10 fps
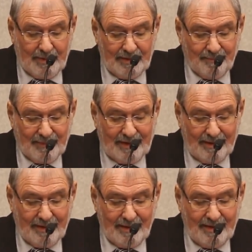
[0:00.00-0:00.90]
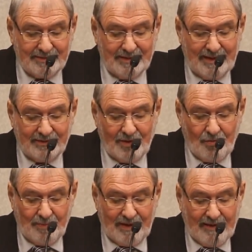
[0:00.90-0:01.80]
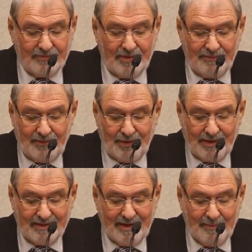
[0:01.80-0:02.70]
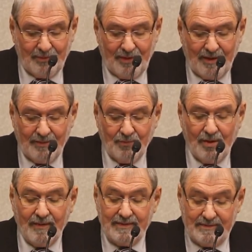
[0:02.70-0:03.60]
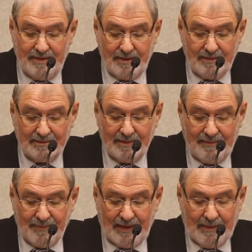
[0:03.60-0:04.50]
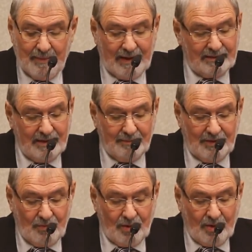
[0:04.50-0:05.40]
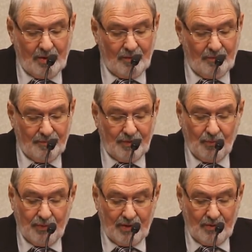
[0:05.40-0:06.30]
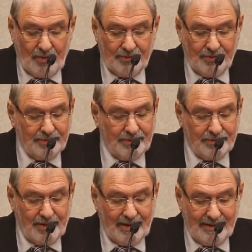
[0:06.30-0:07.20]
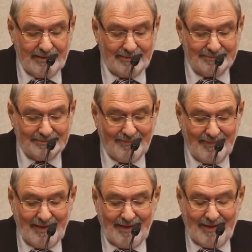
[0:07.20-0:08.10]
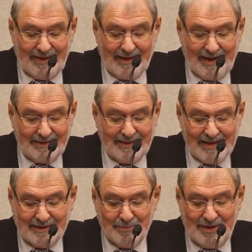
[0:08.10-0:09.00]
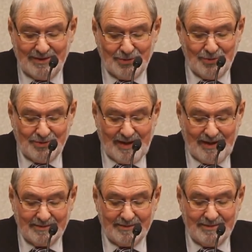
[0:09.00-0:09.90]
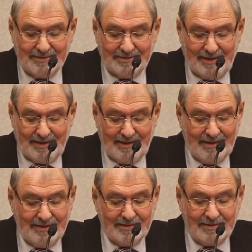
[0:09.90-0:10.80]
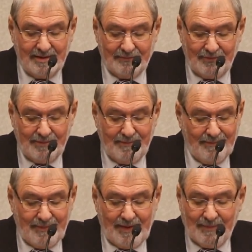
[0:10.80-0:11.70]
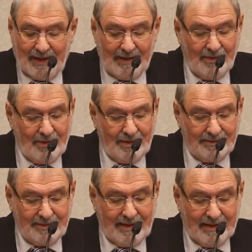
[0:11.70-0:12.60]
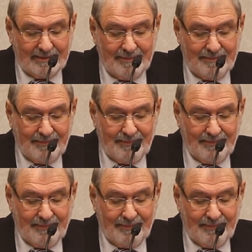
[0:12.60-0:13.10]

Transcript: But Hudson had told me after the verdict in Amarillo that one of these days he might tell me what all went on during the trial. He contacted me in 2000 to say he had suffered a heart attack